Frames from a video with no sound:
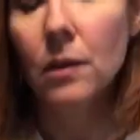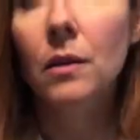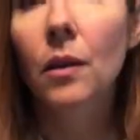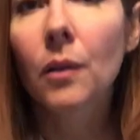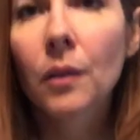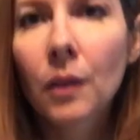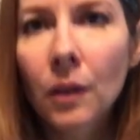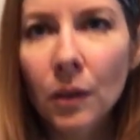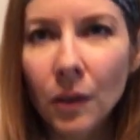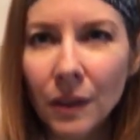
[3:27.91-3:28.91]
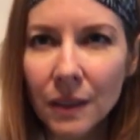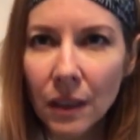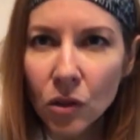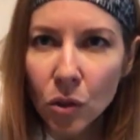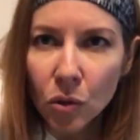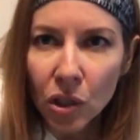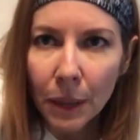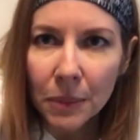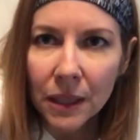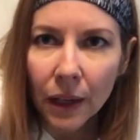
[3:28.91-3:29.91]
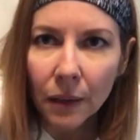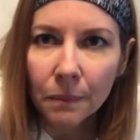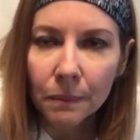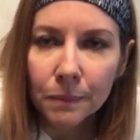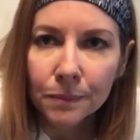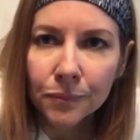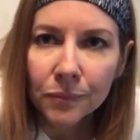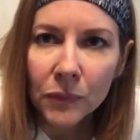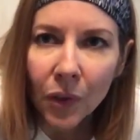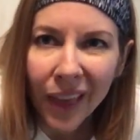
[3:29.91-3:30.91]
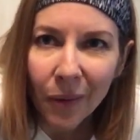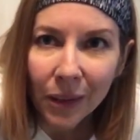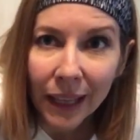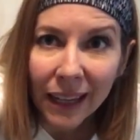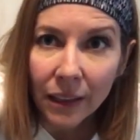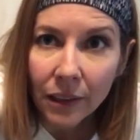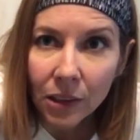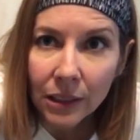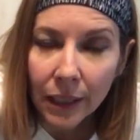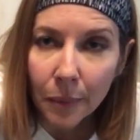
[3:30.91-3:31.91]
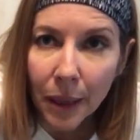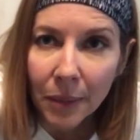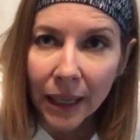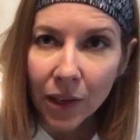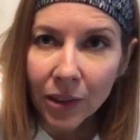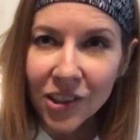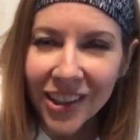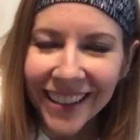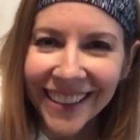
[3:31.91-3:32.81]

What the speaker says: so you can see the two shapes there. So that one kind of looks like a baby carriage.